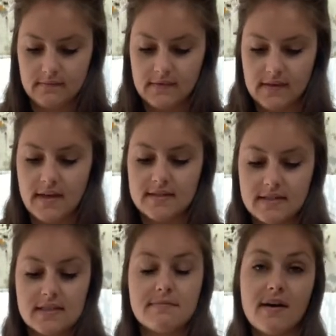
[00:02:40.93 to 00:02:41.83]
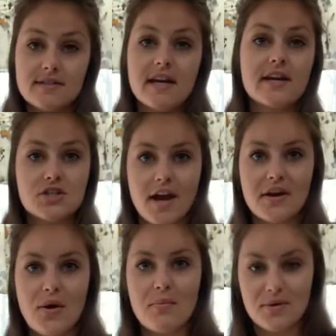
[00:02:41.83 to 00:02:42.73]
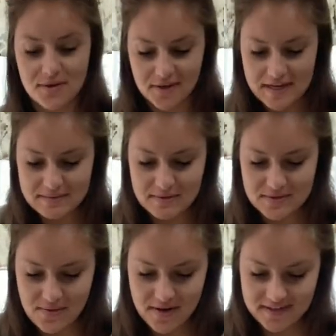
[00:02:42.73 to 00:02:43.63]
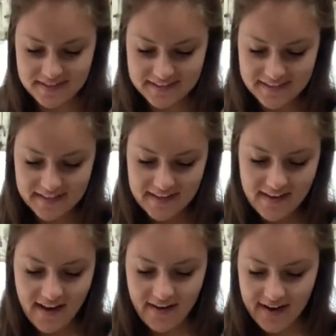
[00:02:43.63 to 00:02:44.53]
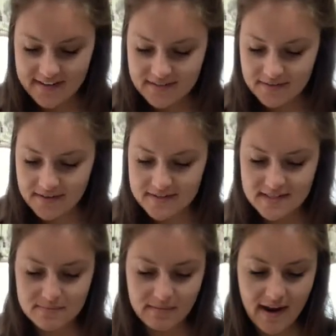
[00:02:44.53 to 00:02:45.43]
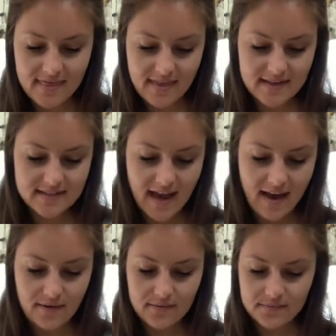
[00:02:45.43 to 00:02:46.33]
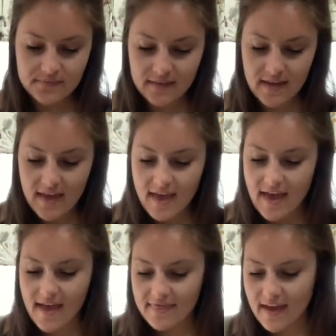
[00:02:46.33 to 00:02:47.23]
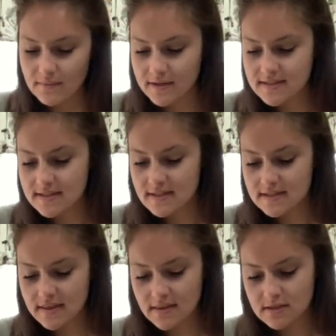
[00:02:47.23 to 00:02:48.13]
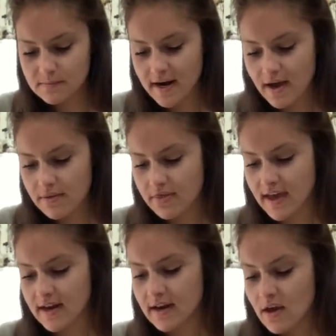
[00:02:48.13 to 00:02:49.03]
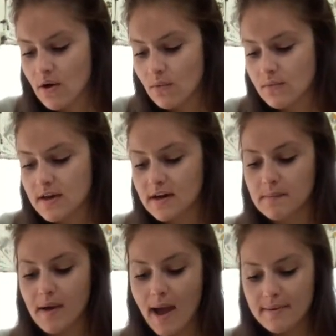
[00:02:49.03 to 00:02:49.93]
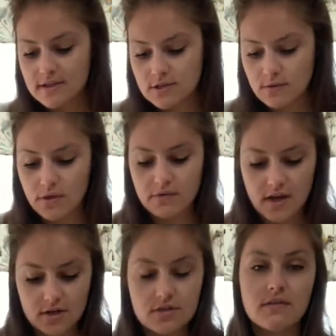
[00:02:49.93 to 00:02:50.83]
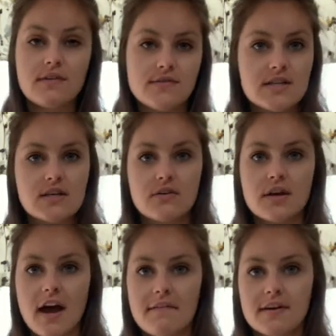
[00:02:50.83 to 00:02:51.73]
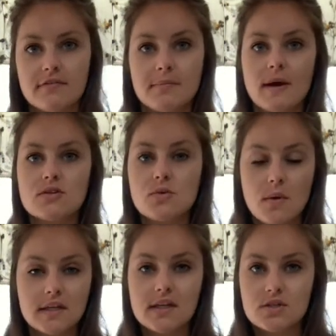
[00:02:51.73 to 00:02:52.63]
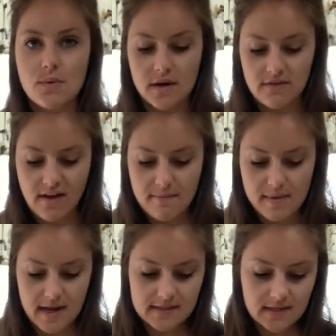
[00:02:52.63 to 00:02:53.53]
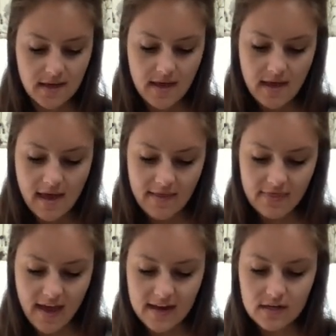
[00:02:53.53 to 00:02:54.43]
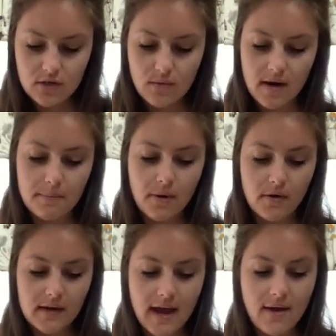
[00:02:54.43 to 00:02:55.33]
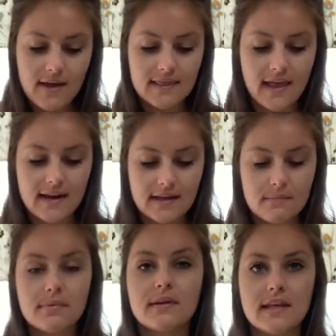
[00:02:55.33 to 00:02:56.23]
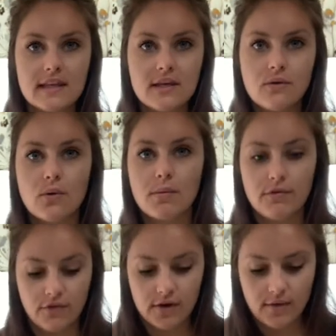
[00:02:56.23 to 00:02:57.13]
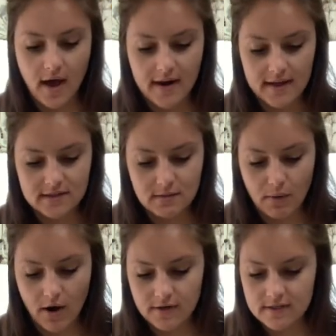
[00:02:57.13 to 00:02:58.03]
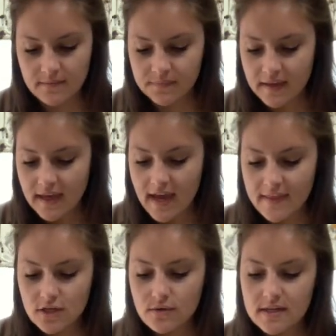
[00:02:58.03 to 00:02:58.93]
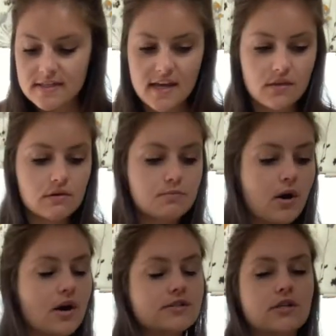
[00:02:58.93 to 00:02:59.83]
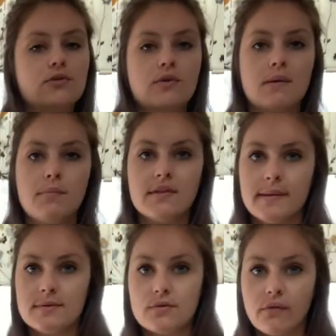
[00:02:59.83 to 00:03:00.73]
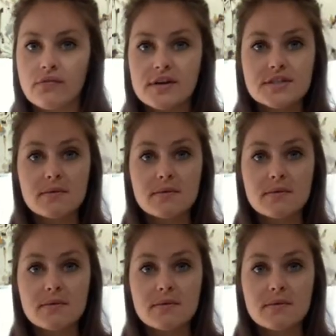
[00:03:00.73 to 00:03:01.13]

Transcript: It smells like a giant oatmeal cookie. It smells so good. All right, so we're going to spread this out. And then once this is spread out thin, we are going to pop into a 350-degree oven for about 20 to 25 minutes. And then you want to pull it out and let it completely cool before you cut it into bars. And then you can take those bars and you can put them into a freezer